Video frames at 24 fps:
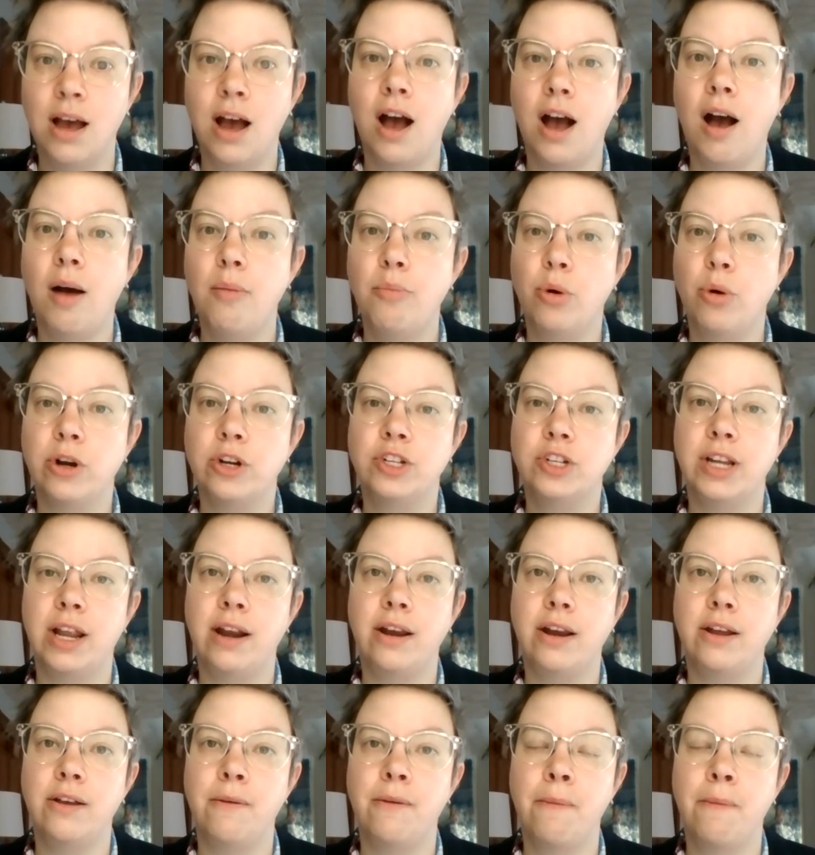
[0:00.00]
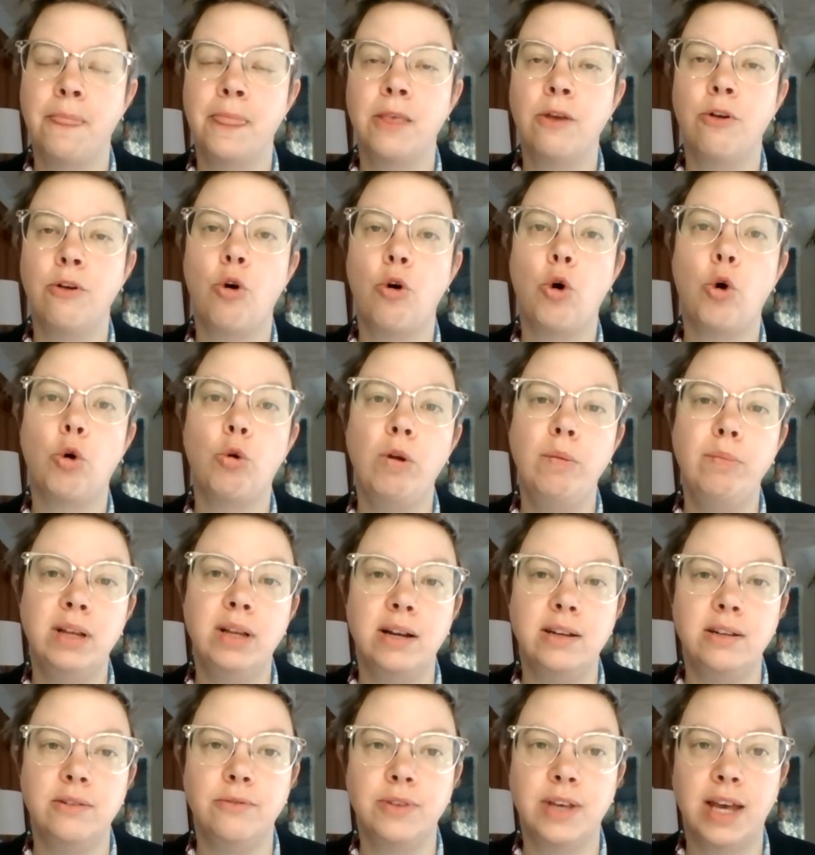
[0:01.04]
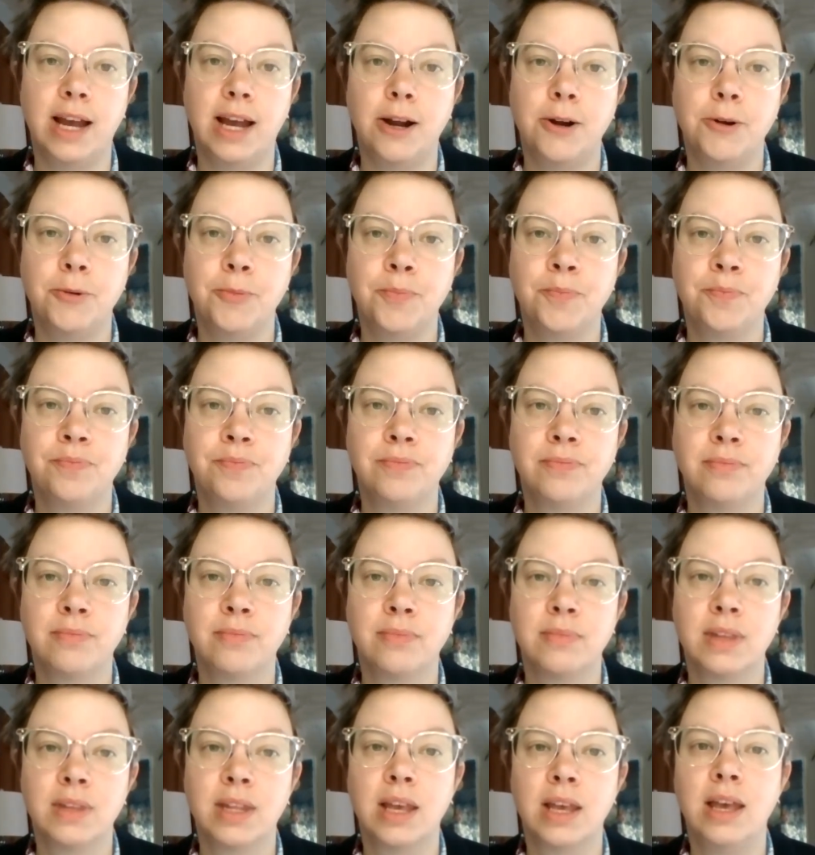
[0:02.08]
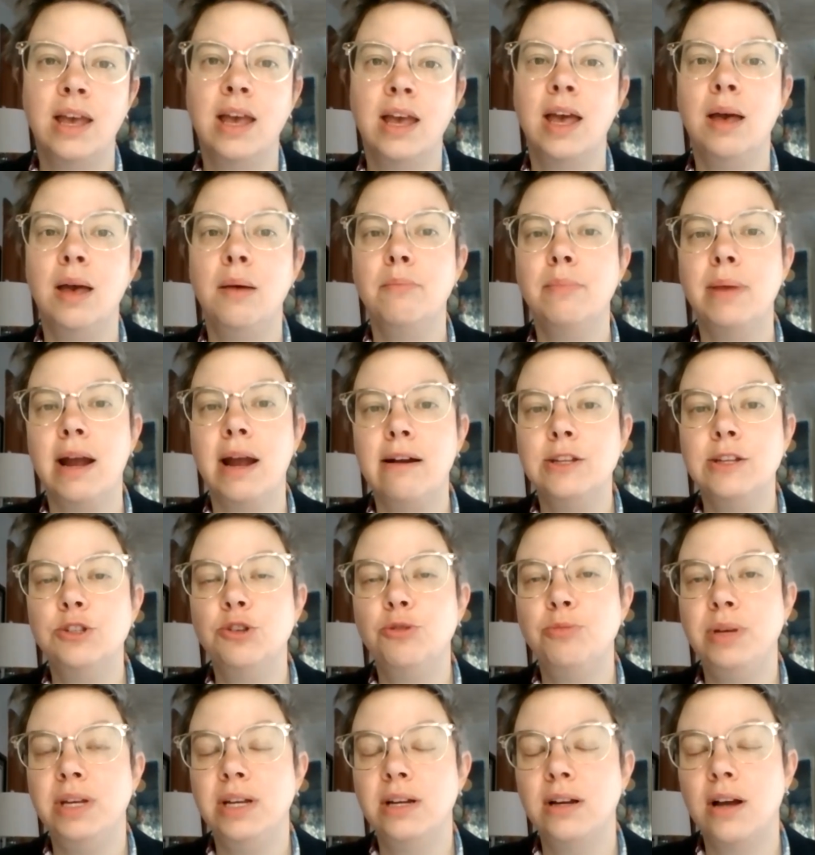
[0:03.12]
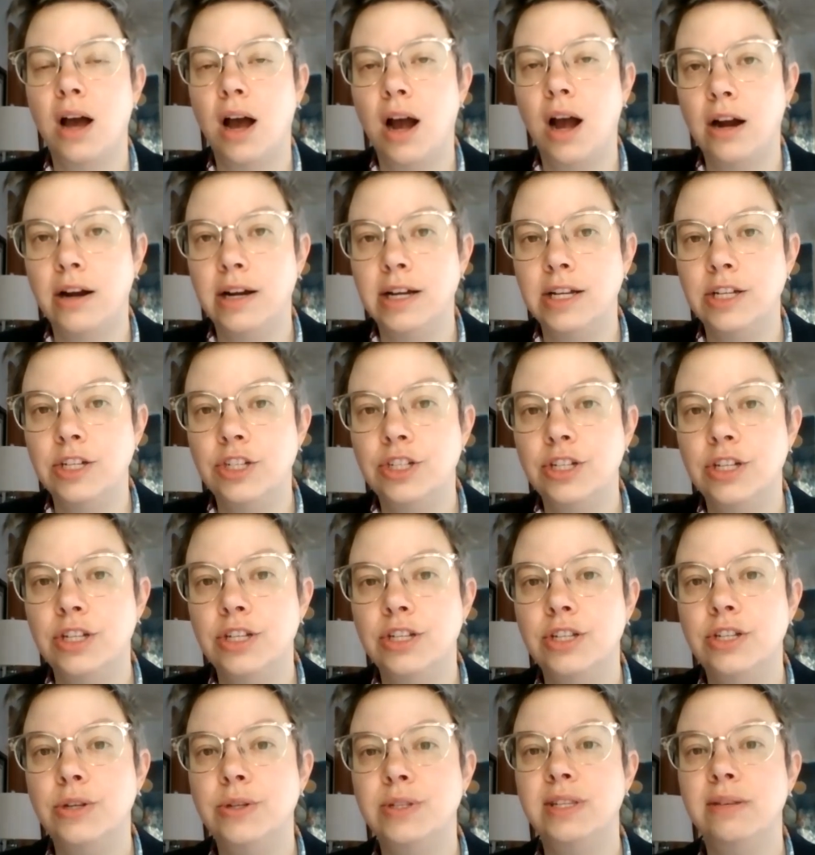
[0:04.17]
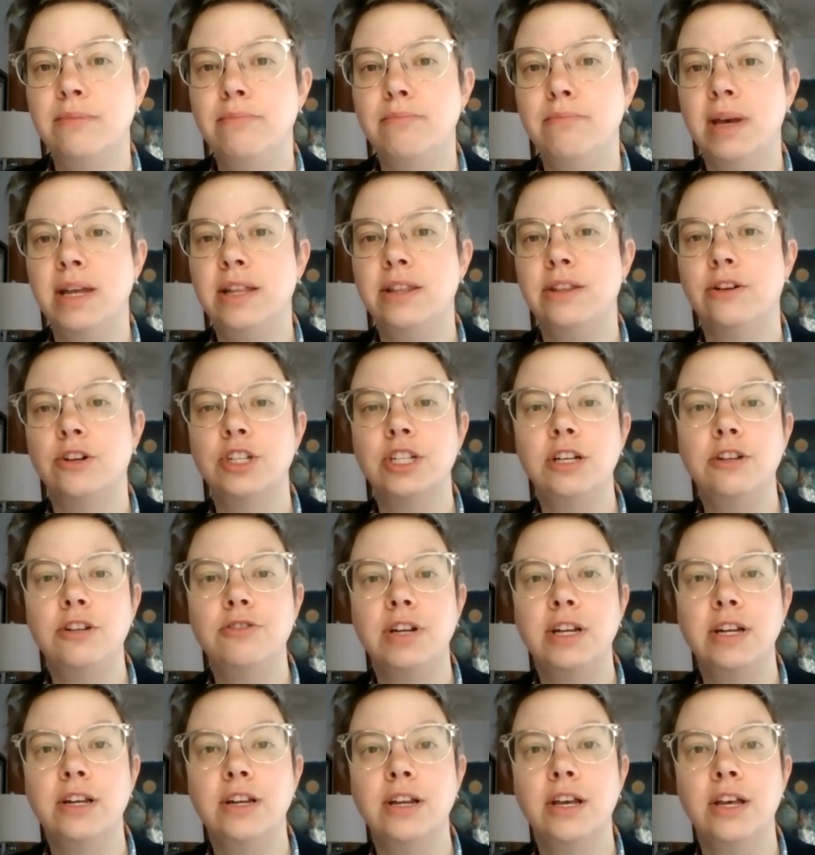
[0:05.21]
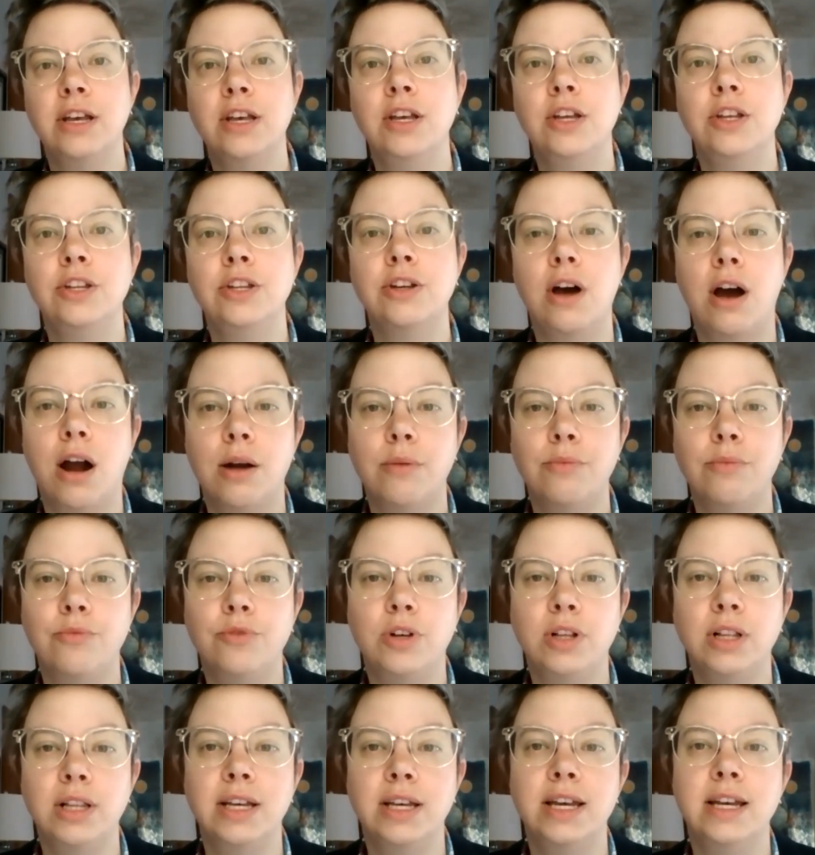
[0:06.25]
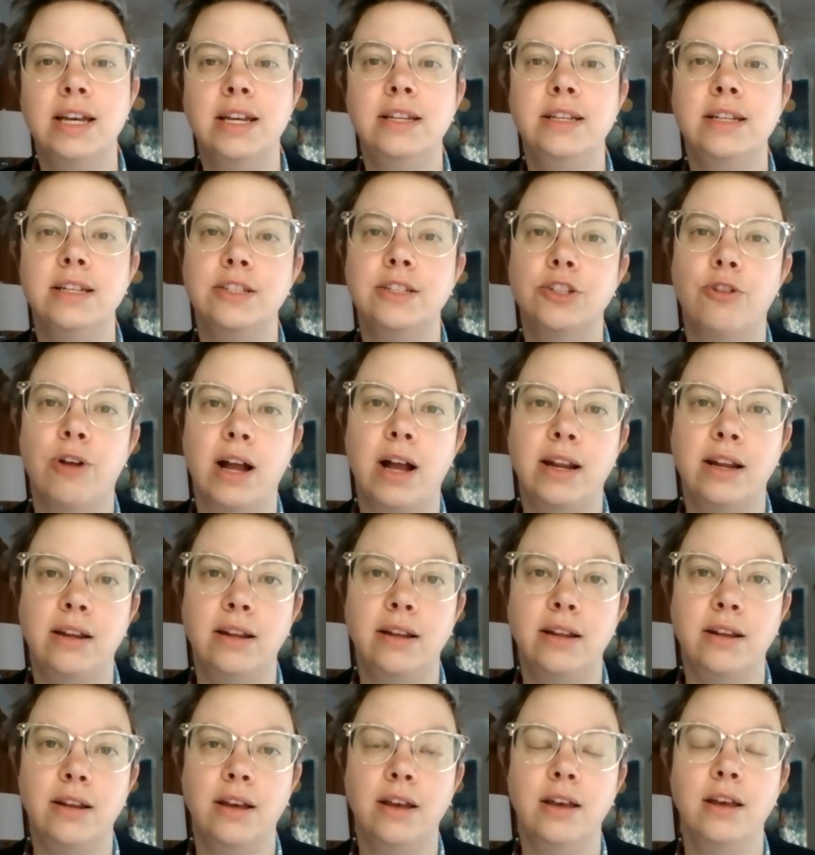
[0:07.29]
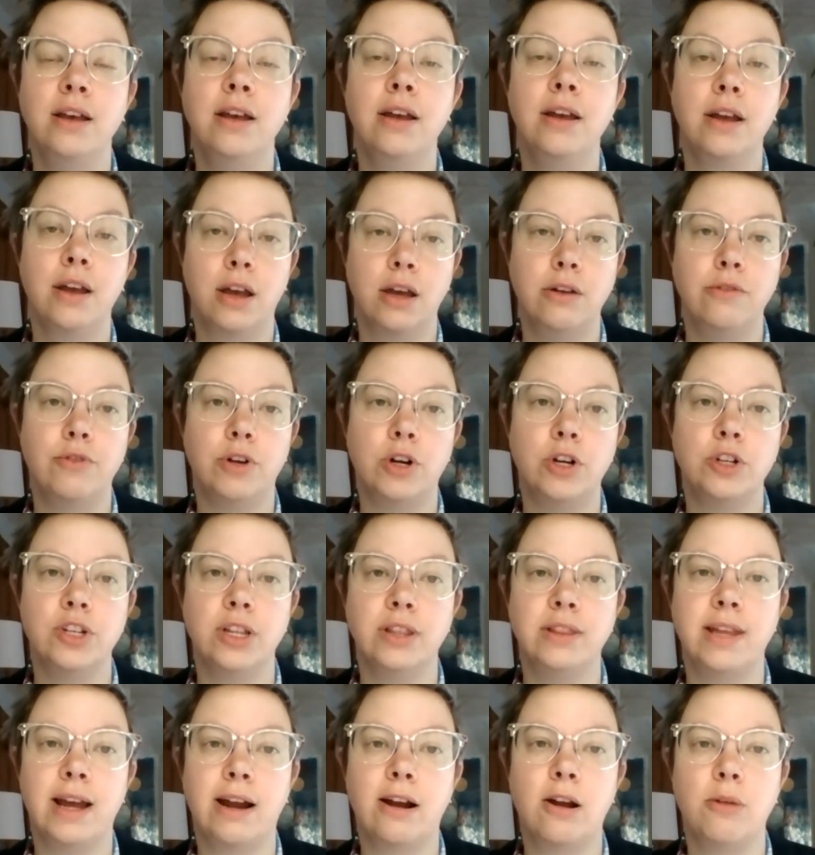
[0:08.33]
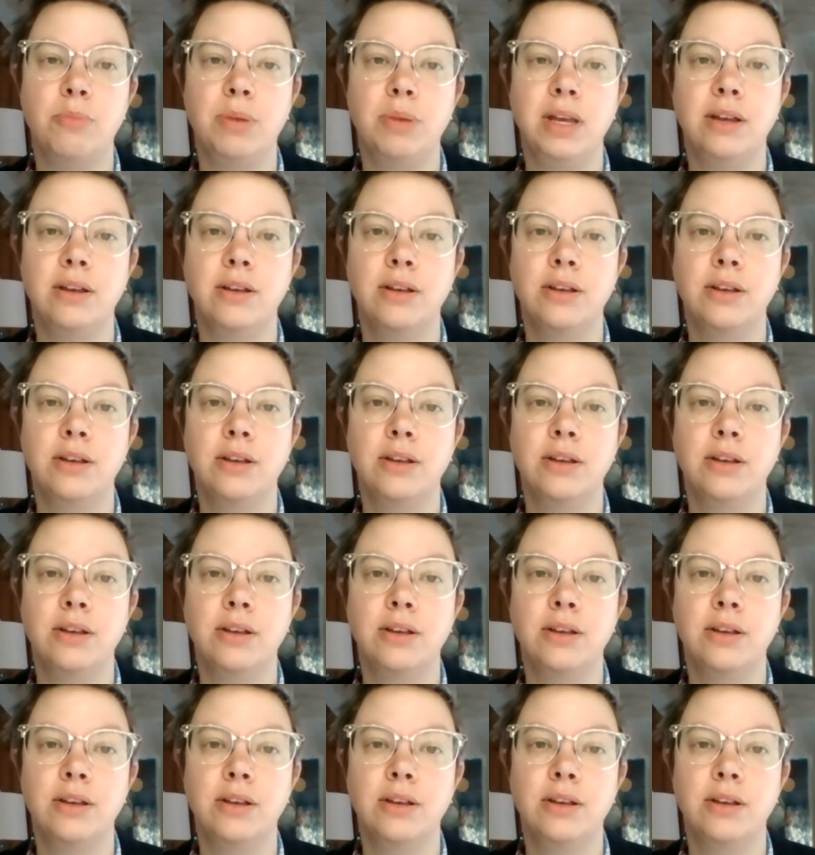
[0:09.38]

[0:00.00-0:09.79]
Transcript: abortion, or reproductive care. Parents will be encouraged to submit their children to harmful, discredited conversion therapy.